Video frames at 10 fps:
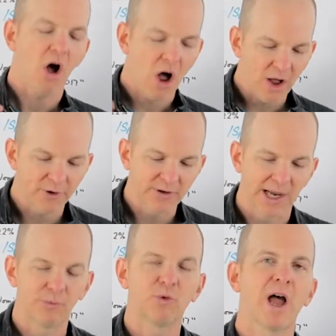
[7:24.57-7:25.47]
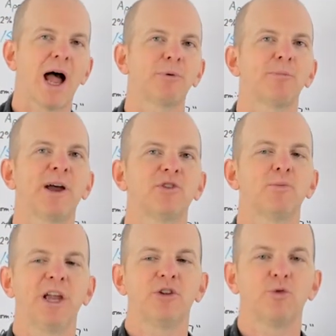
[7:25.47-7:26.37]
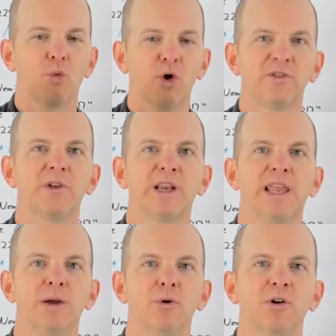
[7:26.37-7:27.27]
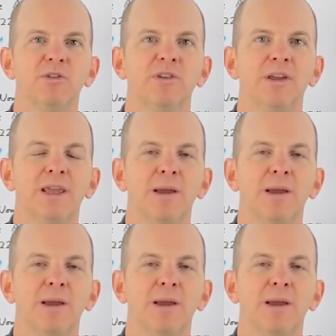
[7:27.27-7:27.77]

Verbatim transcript: Oftentimes, we optimize our page for one set of keywords,